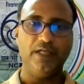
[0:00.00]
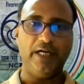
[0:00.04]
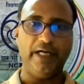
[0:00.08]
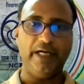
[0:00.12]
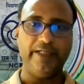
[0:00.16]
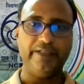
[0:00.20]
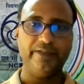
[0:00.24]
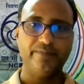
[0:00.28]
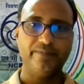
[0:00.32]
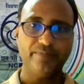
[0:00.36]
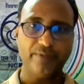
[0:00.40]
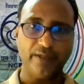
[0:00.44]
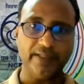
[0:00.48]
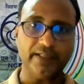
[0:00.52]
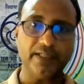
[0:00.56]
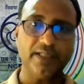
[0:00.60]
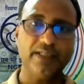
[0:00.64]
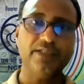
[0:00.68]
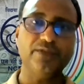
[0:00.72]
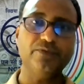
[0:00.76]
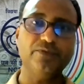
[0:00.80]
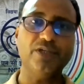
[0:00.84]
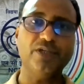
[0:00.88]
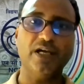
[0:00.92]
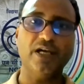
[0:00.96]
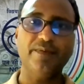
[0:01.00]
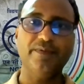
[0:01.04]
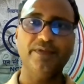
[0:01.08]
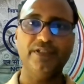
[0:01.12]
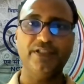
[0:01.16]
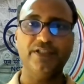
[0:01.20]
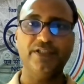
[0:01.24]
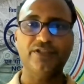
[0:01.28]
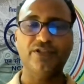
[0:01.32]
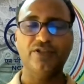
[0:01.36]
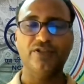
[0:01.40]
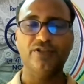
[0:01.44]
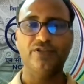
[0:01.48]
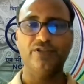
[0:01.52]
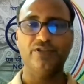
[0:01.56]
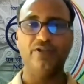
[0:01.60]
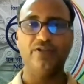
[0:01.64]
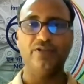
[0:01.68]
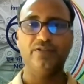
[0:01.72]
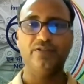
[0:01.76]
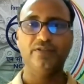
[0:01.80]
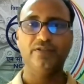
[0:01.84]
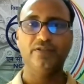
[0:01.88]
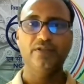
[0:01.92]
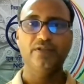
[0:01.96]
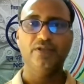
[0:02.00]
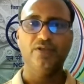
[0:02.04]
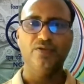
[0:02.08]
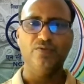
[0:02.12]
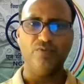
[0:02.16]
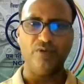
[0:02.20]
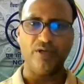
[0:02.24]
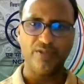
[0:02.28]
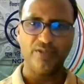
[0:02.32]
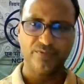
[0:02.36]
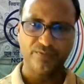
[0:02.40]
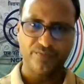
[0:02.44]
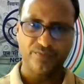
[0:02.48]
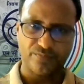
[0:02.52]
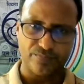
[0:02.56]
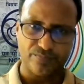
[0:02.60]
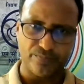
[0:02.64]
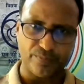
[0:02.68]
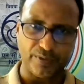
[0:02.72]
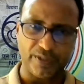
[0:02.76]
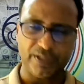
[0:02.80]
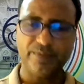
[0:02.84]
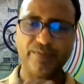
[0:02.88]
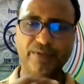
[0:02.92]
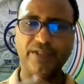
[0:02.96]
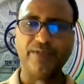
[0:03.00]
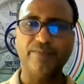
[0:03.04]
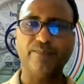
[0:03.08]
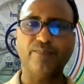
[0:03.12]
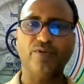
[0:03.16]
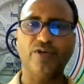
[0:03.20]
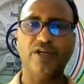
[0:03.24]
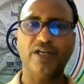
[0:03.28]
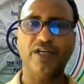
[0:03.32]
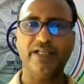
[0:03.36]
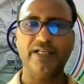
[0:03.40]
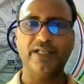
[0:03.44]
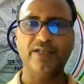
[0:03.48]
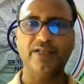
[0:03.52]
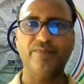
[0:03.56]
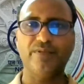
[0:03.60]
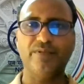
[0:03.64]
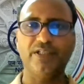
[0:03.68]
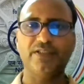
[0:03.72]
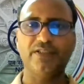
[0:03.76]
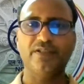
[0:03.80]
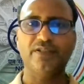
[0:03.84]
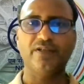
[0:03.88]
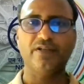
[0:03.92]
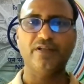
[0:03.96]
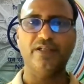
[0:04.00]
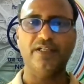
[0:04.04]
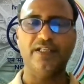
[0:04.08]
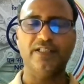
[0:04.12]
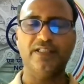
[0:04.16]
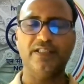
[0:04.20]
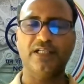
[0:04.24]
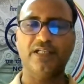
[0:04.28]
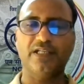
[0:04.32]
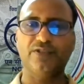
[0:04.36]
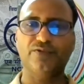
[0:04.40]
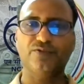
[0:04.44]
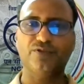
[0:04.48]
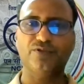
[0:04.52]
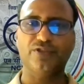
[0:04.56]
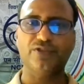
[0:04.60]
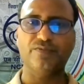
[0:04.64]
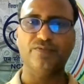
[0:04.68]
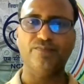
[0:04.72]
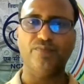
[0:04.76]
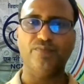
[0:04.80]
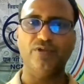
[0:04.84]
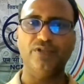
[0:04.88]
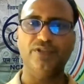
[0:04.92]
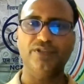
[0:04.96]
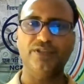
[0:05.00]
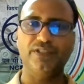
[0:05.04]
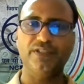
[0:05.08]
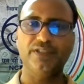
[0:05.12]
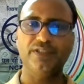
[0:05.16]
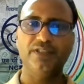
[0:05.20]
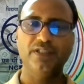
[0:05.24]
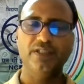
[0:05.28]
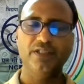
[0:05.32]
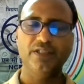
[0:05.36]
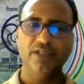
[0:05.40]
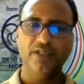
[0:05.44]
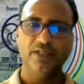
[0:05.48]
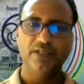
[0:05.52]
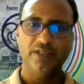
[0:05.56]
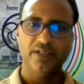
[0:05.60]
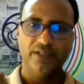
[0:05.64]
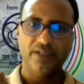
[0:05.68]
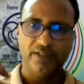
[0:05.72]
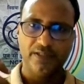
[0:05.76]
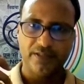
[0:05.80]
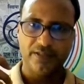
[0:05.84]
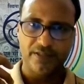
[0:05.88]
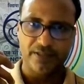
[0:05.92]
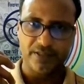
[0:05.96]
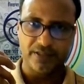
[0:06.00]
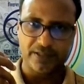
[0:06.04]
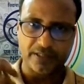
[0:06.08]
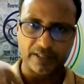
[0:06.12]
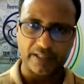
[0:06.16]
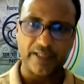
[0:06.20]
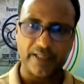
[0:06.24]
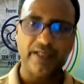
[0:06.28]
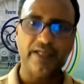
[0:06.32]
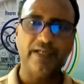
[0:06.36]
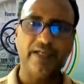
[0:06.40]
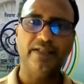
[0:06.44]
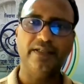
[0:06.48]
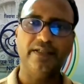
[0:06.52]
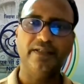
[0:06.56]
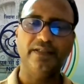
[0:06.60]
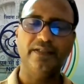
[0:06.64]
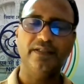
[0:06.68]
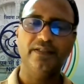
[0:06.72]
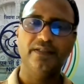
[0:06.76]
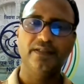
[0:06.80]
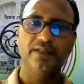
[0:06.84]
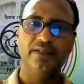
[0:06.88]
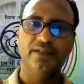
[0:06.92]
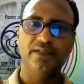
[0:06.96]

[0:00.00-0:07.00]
And finally, we have a discussion on one of the very, very important recommendations on national education policies, 10